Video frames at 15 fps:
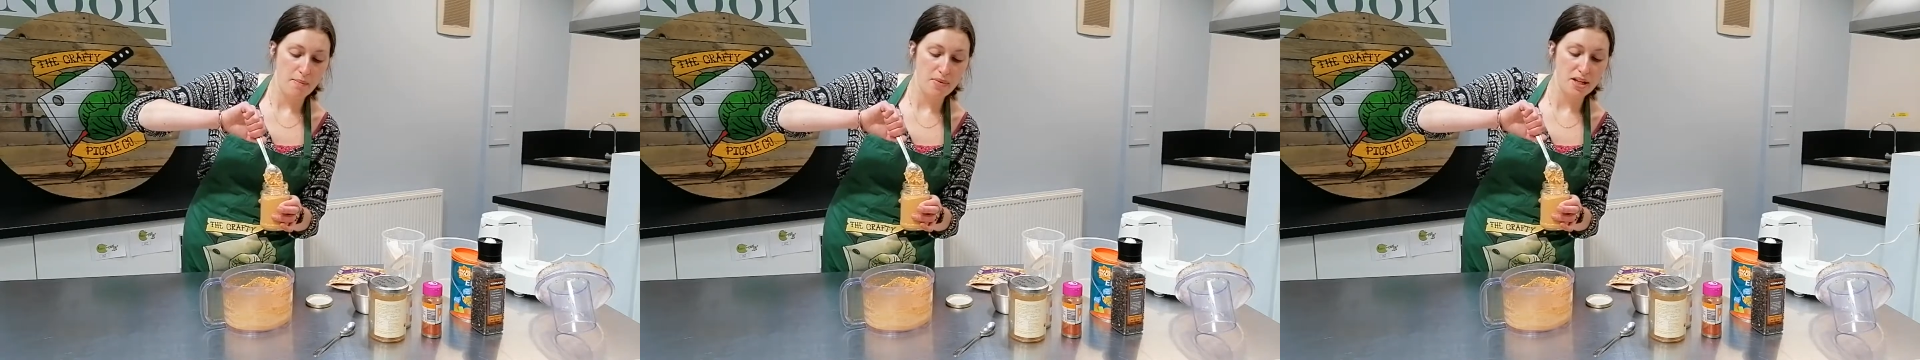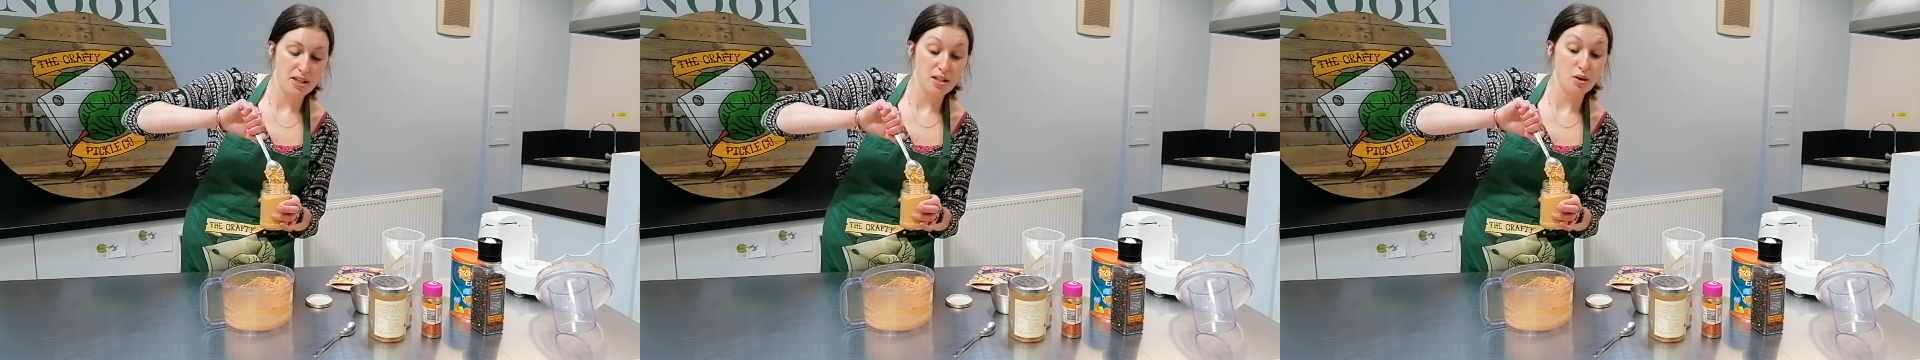
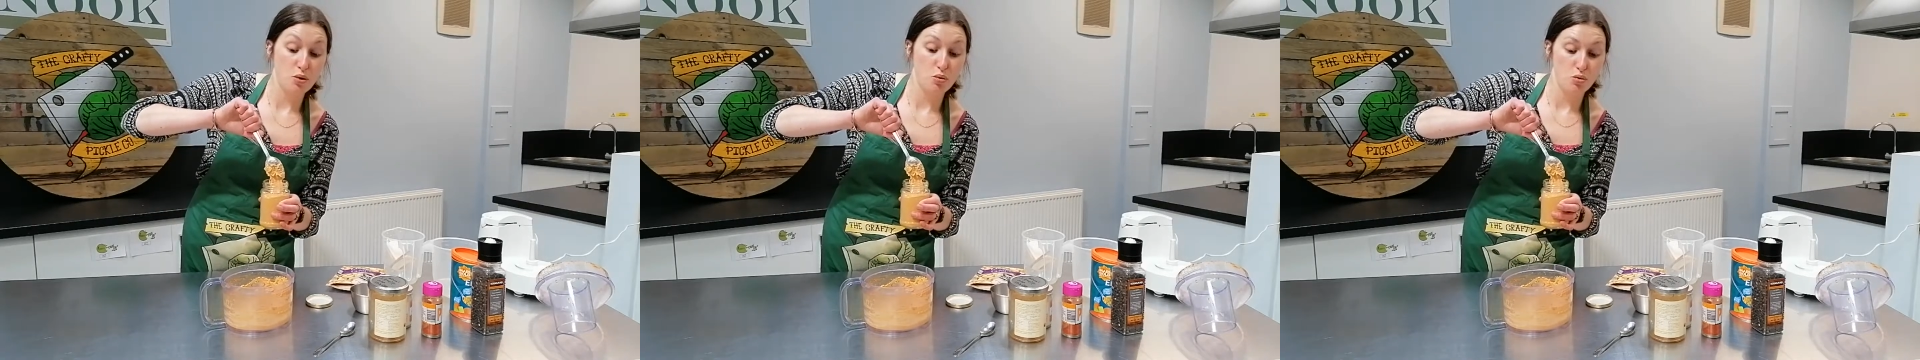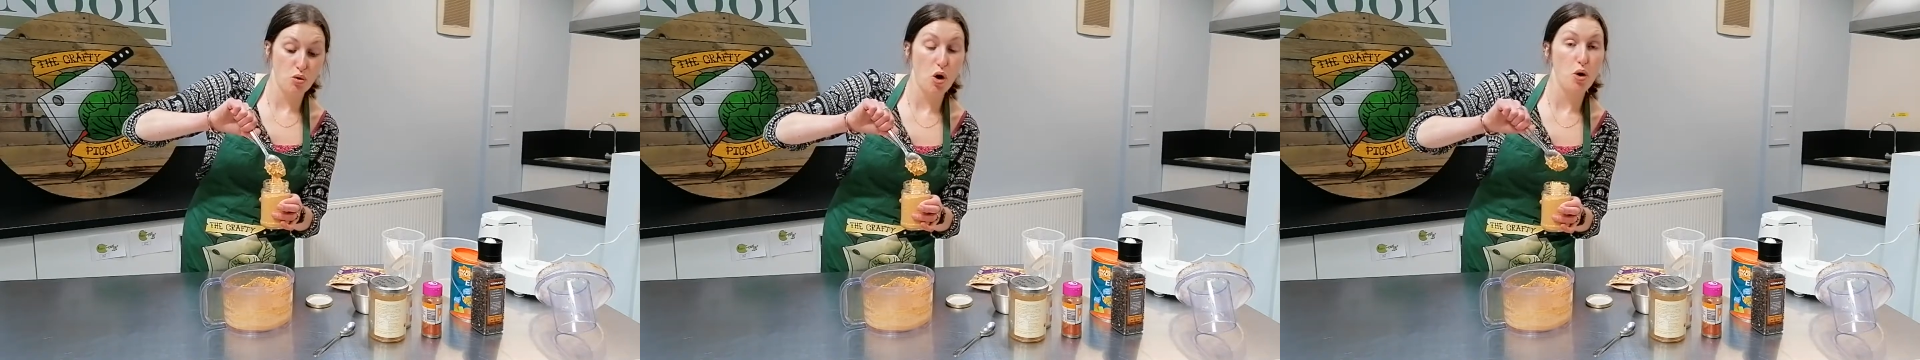this to
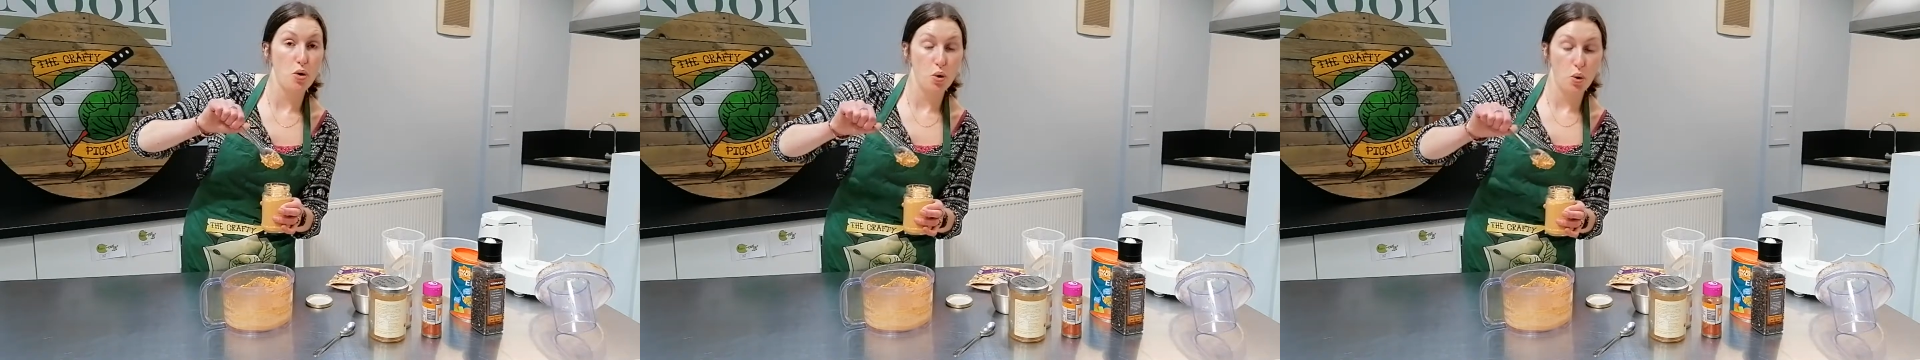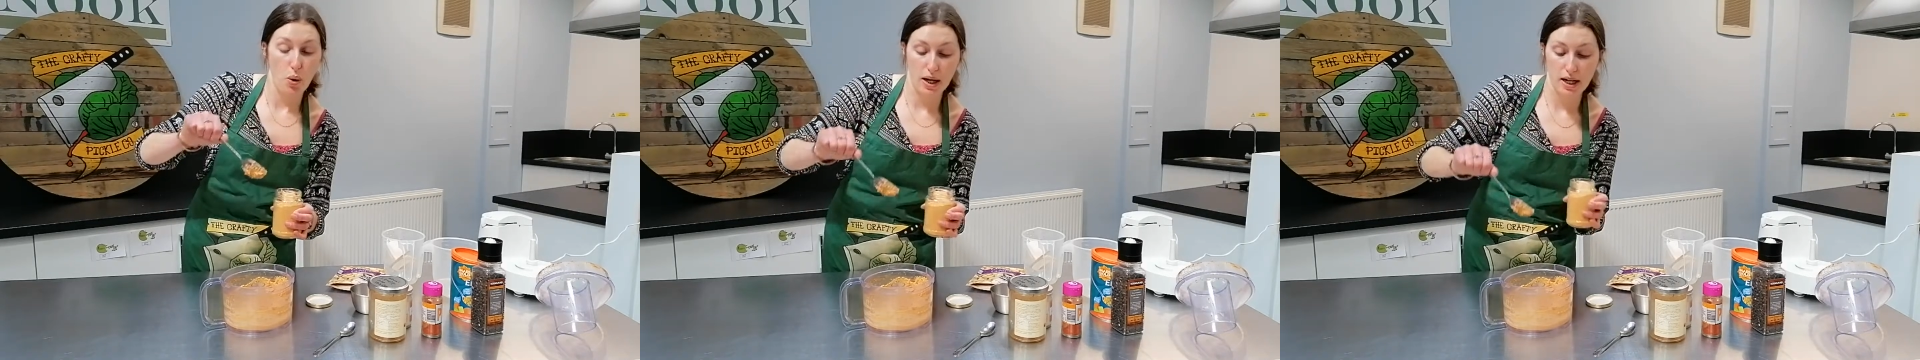
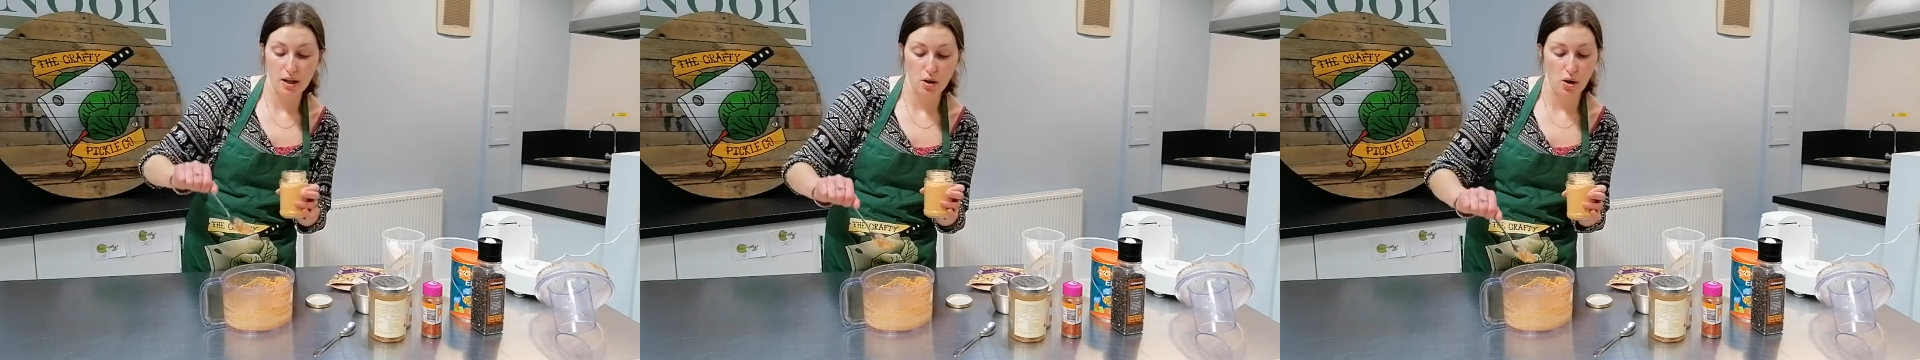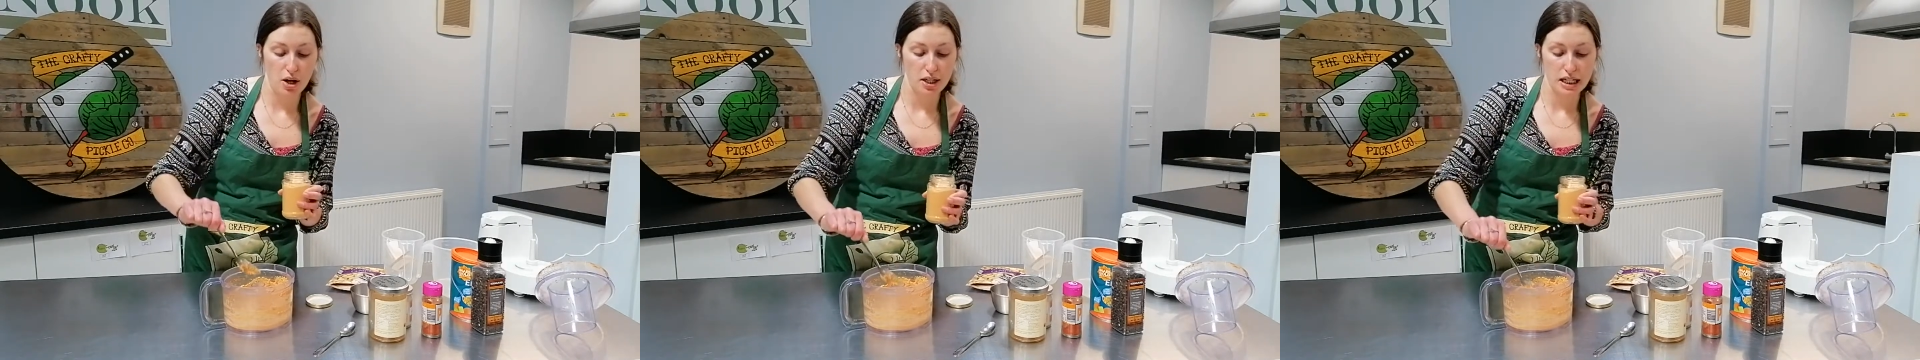grow quite a
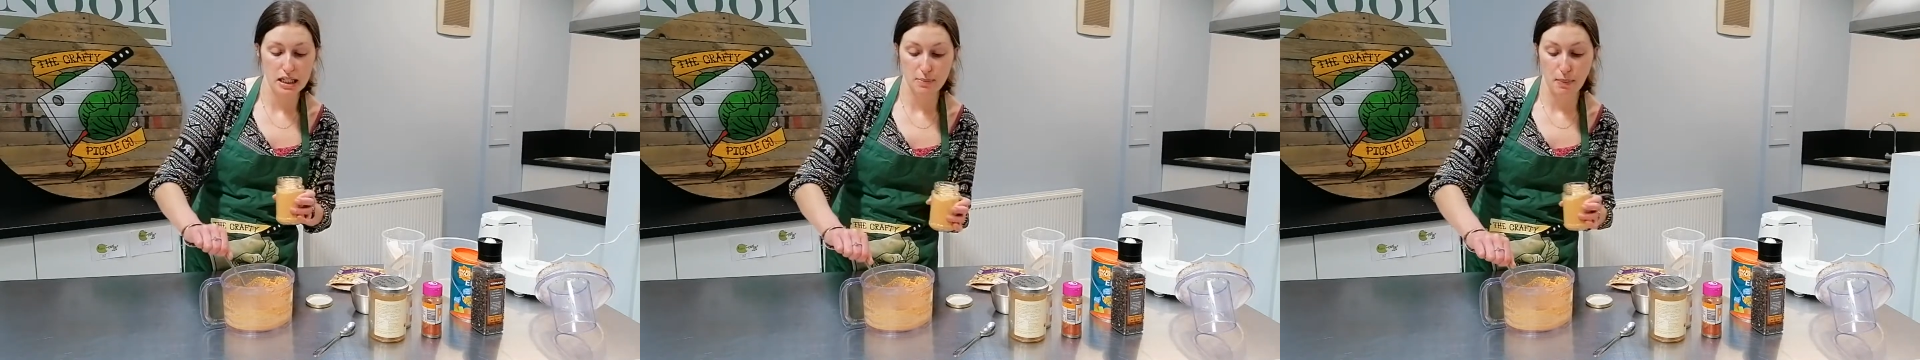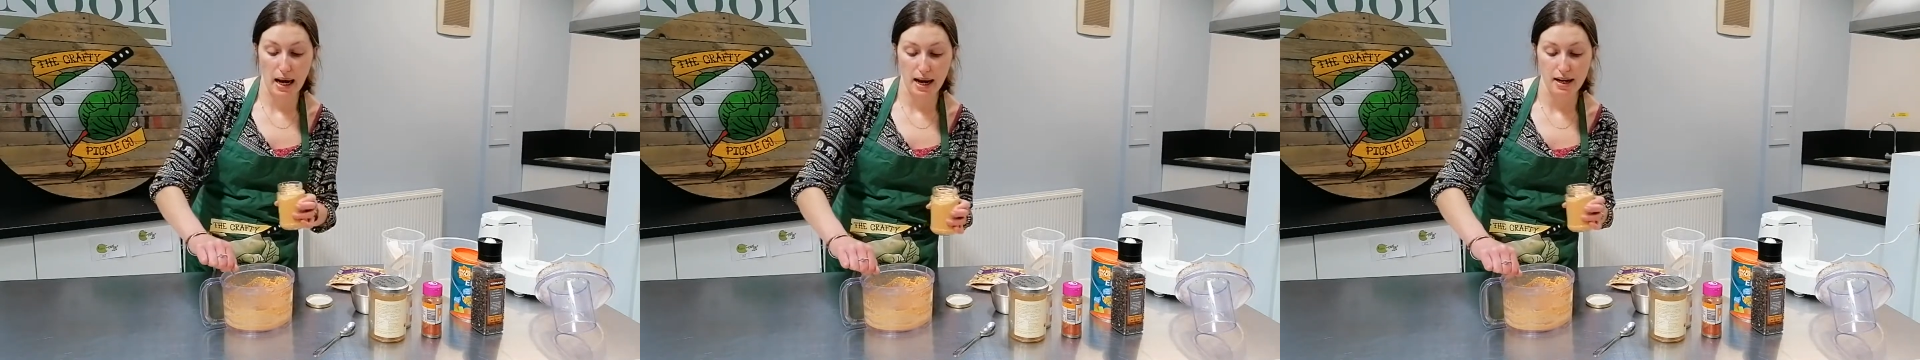lot and
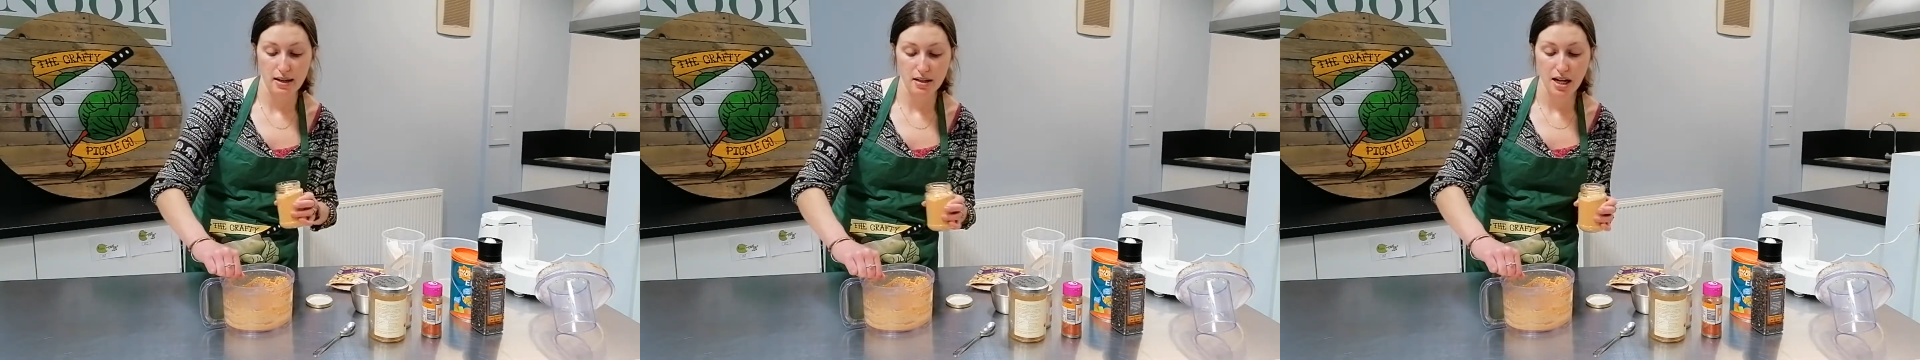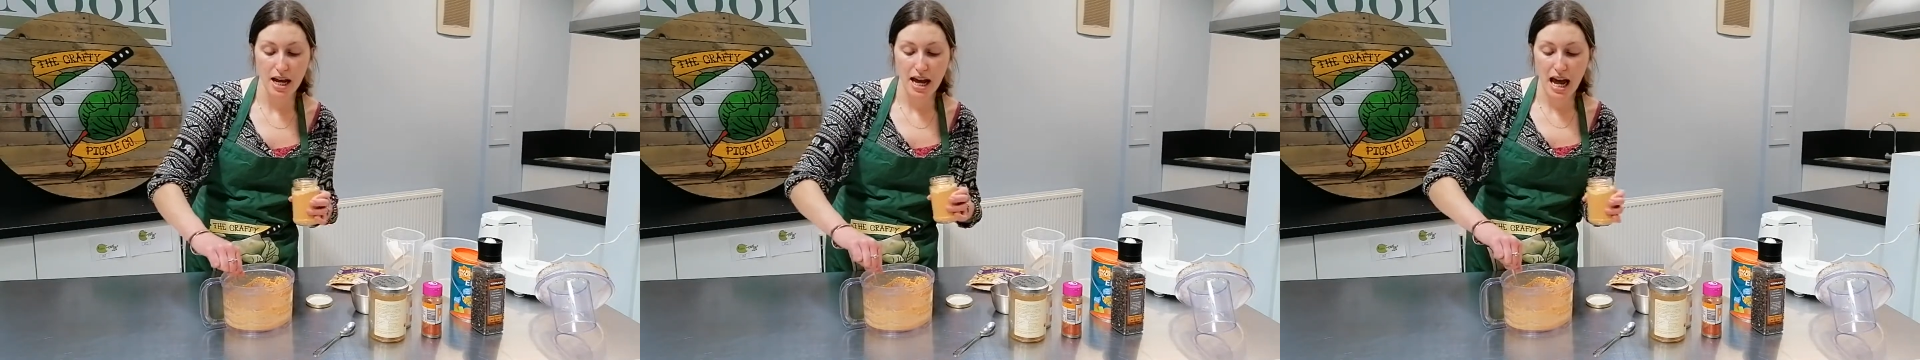expand.